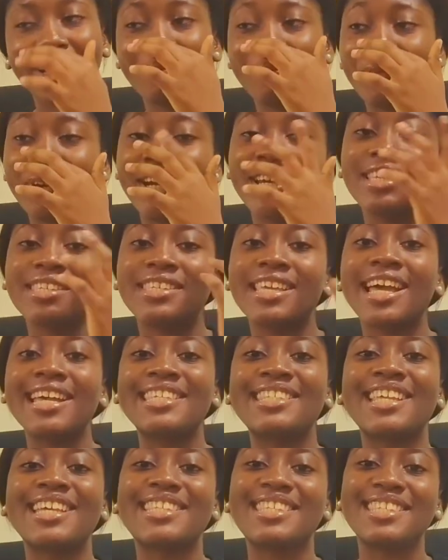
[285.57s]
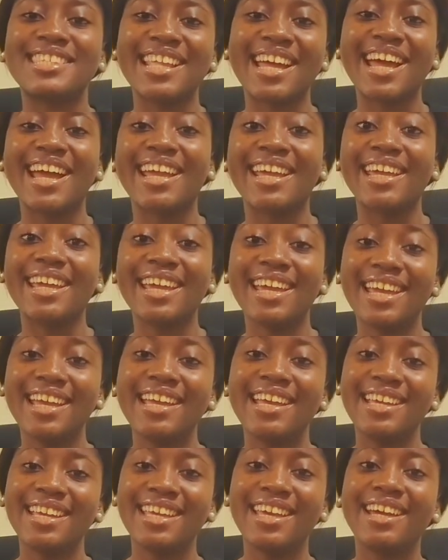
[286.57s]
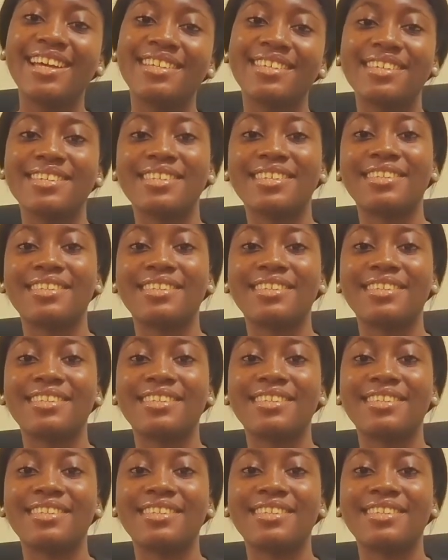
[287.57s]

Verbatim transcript: Wearing size 39. Yeah, size